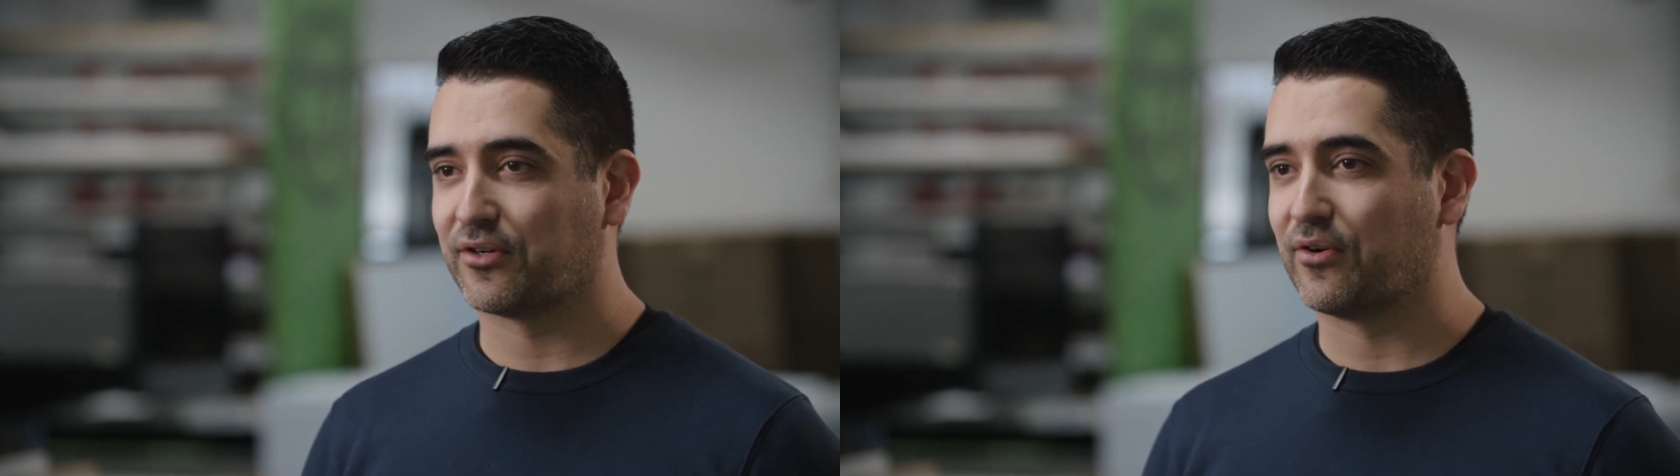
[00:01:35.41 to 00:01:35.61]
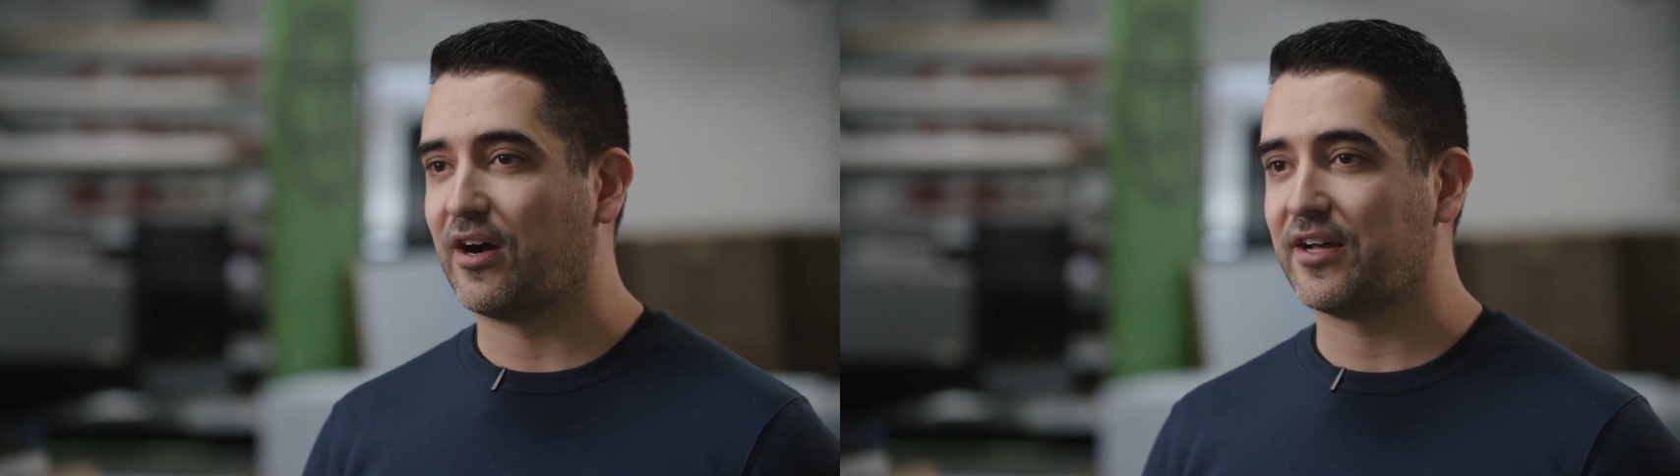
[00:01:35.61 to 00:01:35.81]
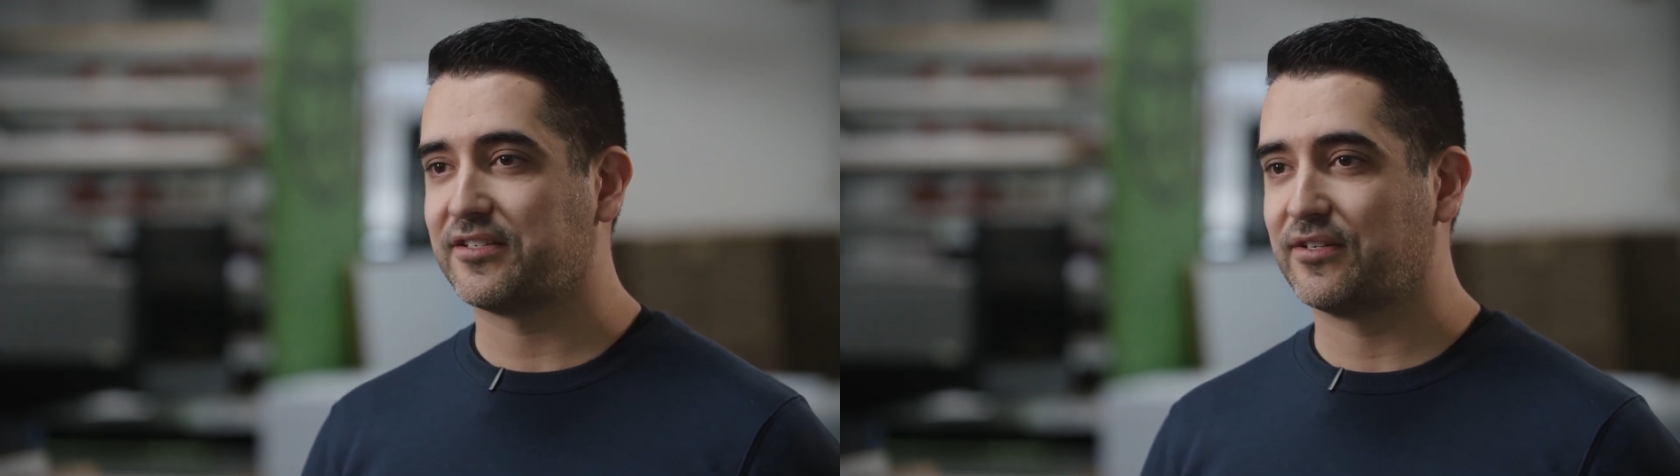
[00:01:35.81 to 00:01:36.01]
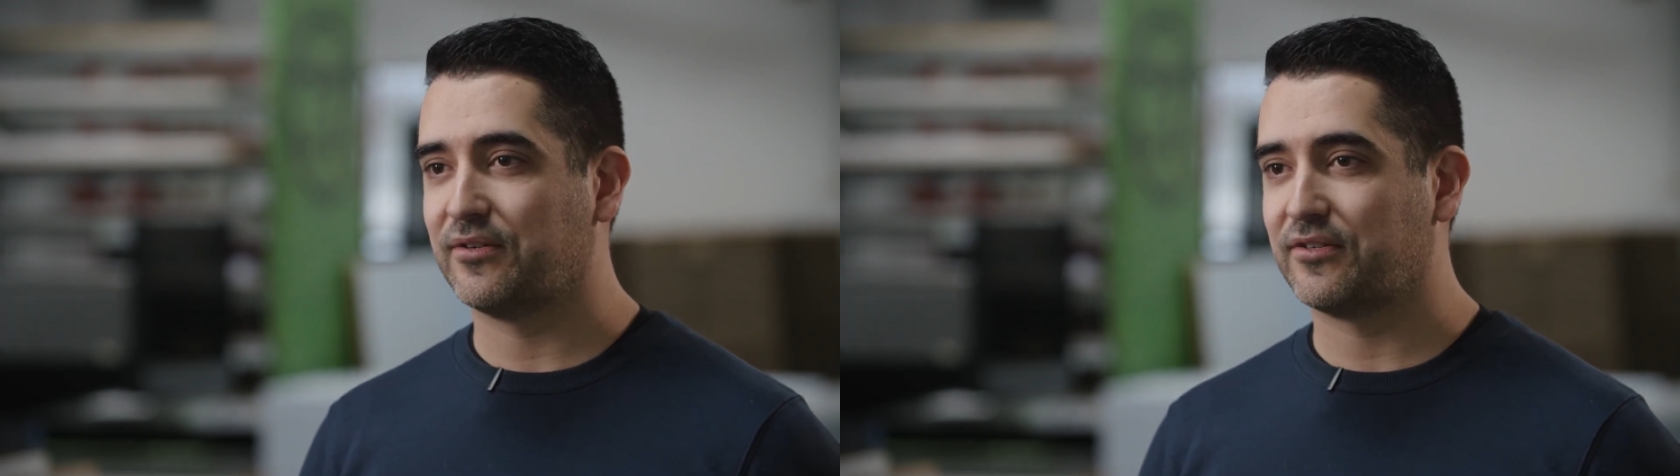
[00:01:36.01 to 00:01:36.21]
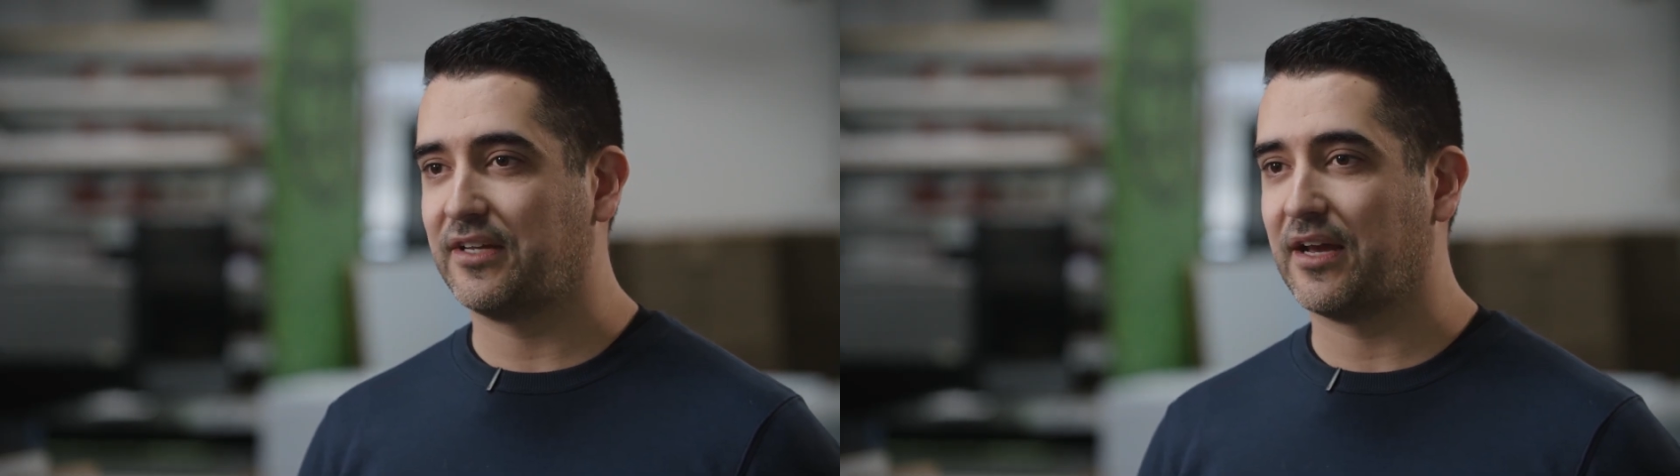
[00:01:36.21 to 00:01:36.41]
across
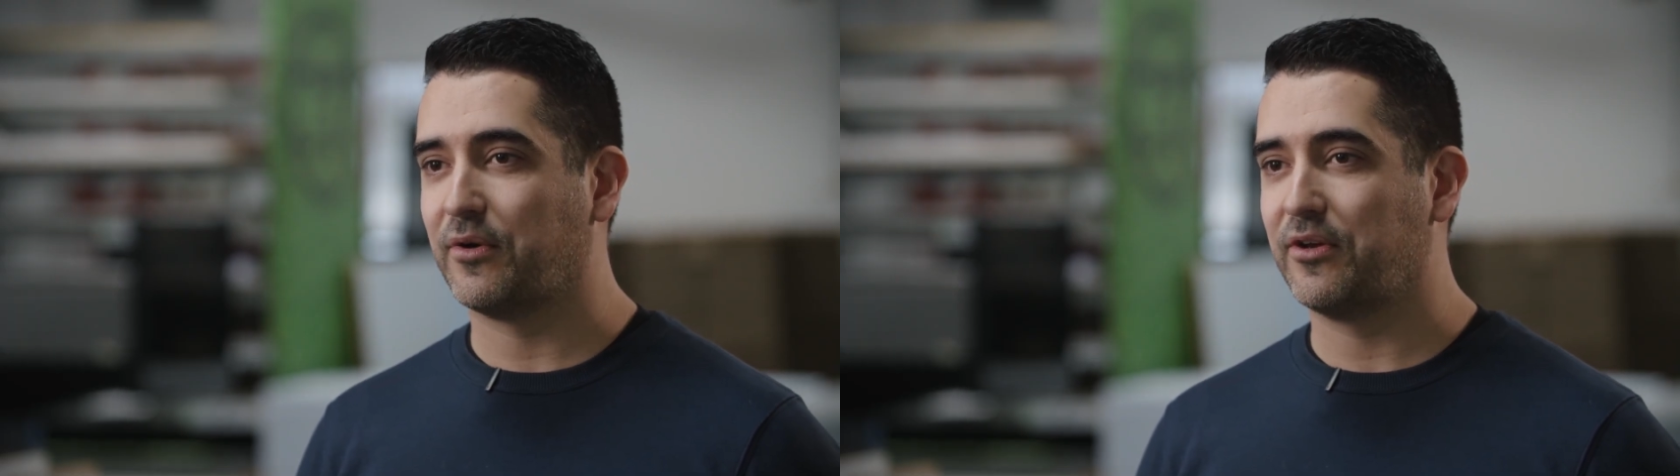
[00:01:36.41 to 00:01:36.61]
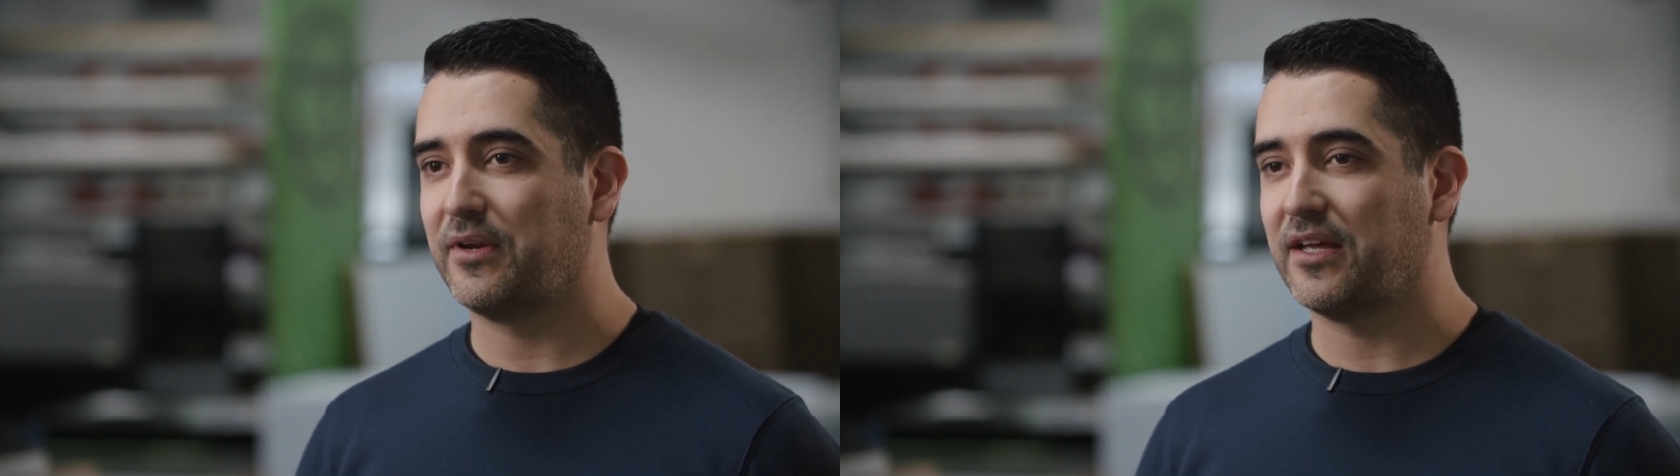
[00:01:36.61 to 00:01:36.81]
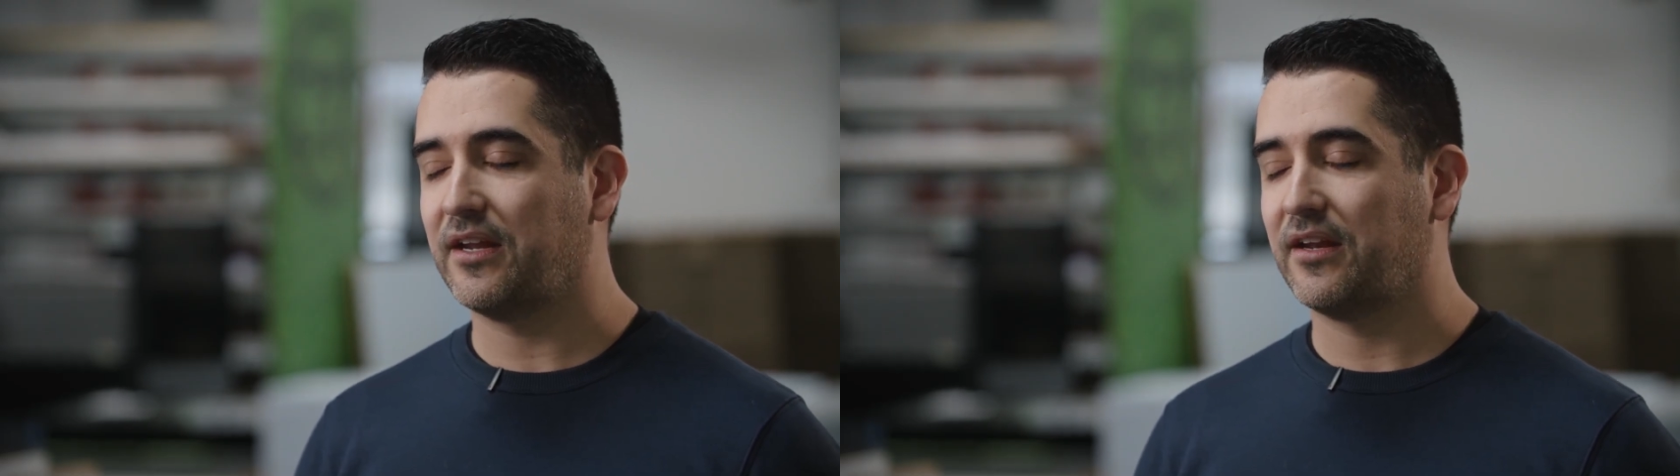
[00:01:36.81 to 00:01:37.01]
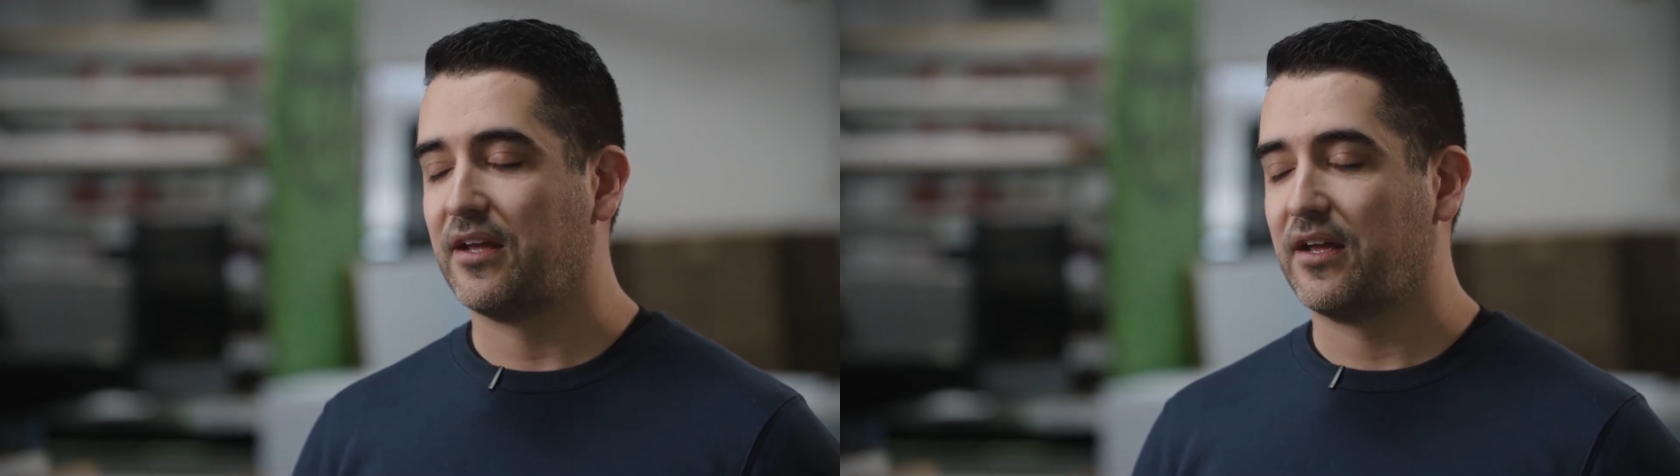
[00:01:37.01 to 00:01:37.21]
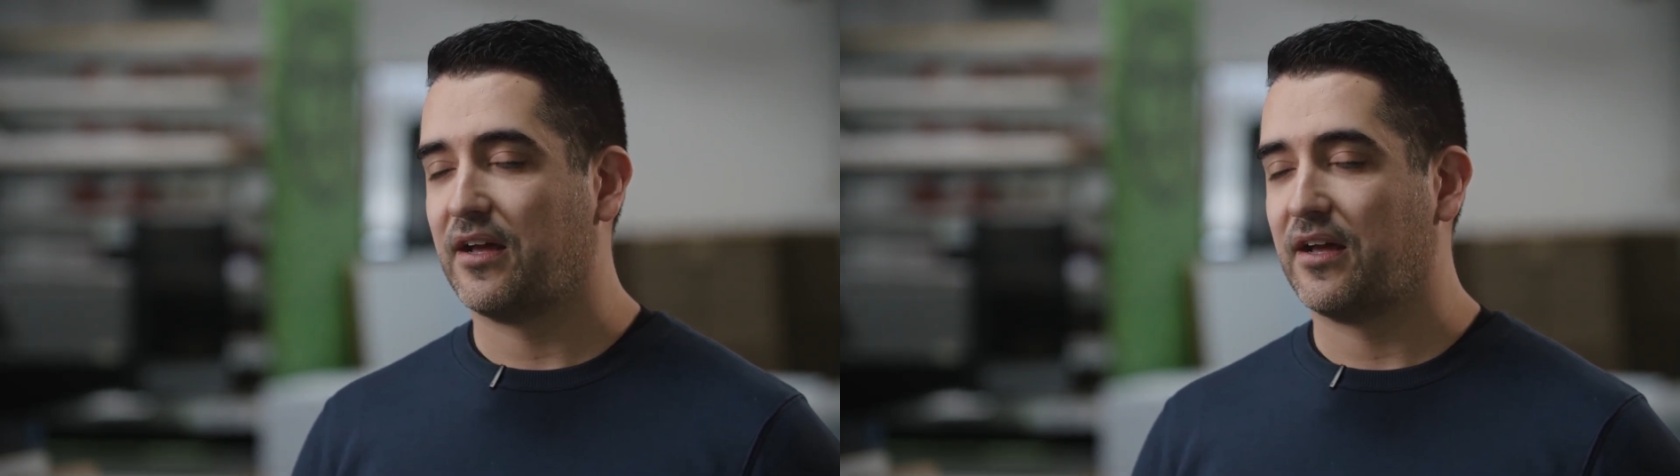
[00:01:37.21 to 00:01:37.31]
to get what you needed.